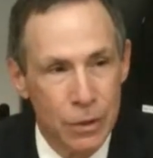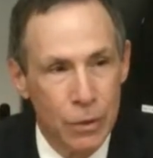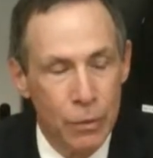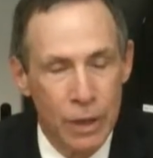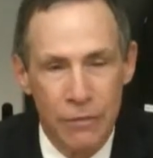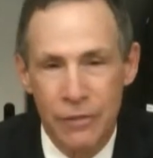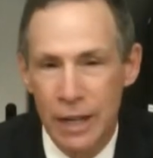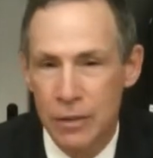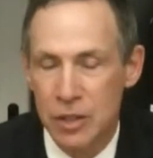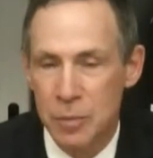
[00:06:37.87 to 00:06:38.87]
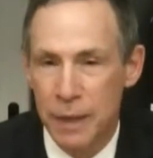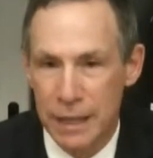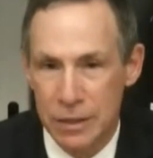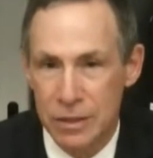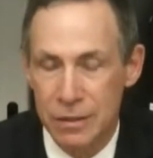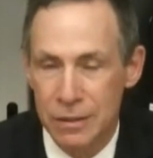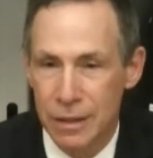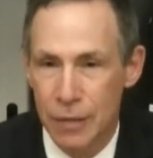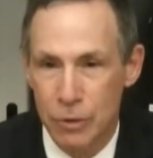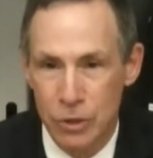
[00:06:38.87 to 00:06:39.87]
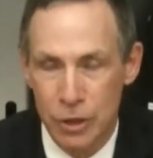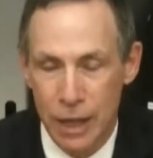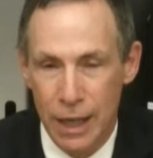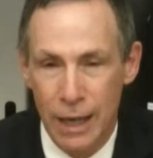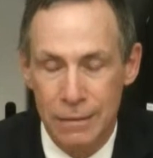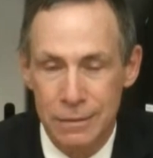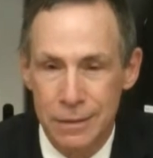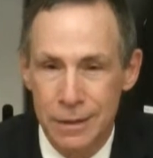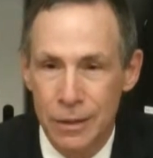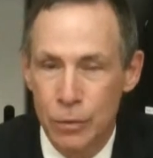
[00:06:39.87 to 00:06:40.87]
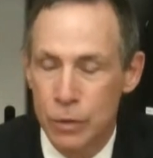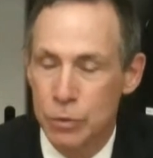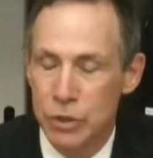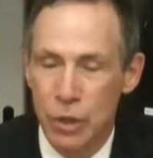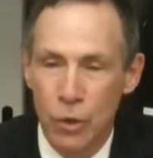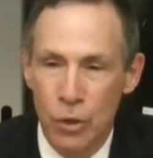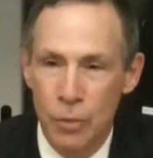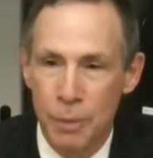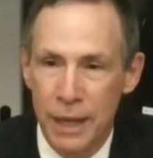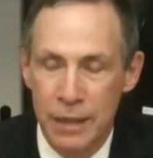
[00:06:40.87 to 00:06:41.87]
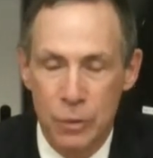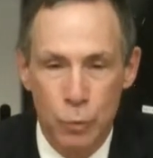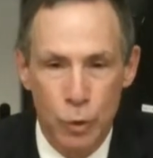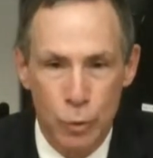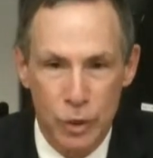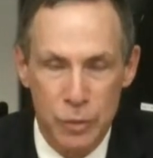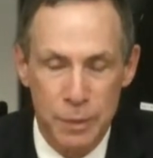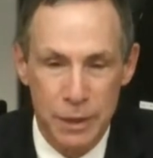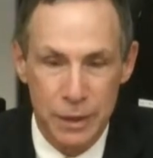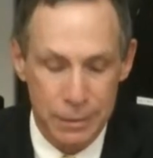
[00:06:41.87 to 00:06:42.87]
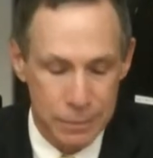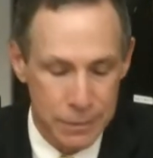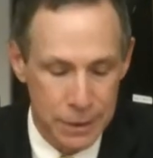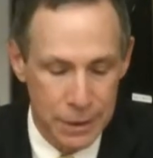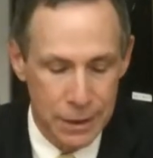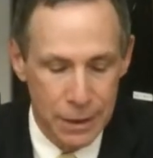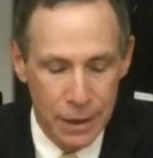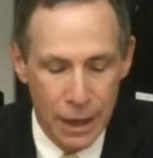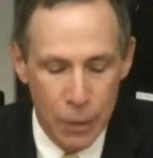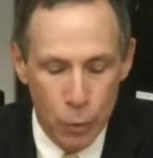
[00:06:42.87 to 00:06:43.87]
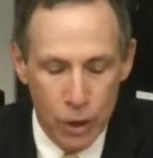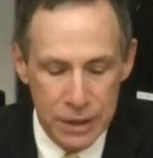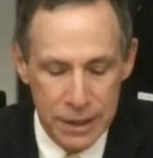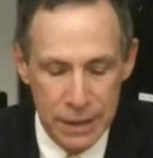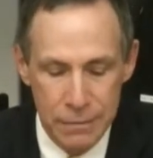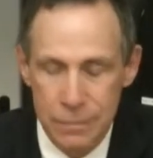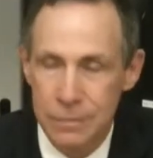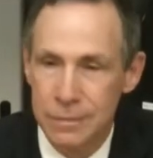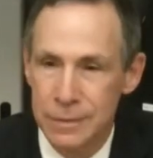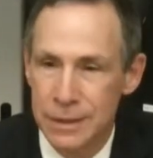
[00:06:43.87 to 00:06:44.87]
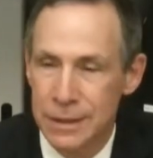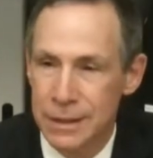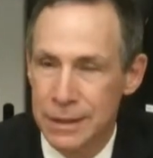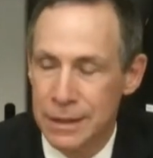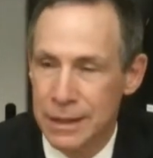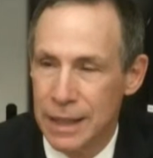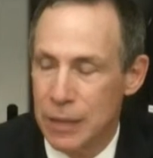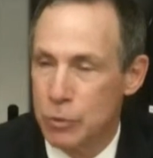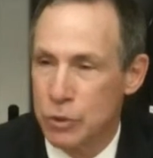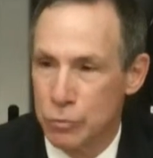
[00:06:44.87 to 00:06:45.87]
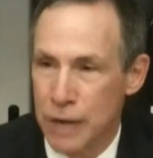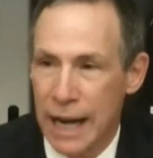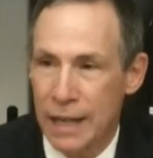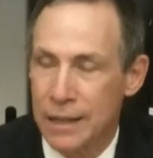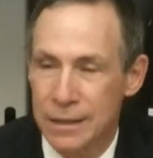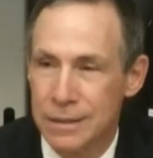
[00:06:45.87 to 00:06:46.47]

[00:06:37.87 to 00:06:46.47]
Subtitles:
When I found the space that I was looking at, which was the old abandoned Woolworths building, I walked in and it was a wreck.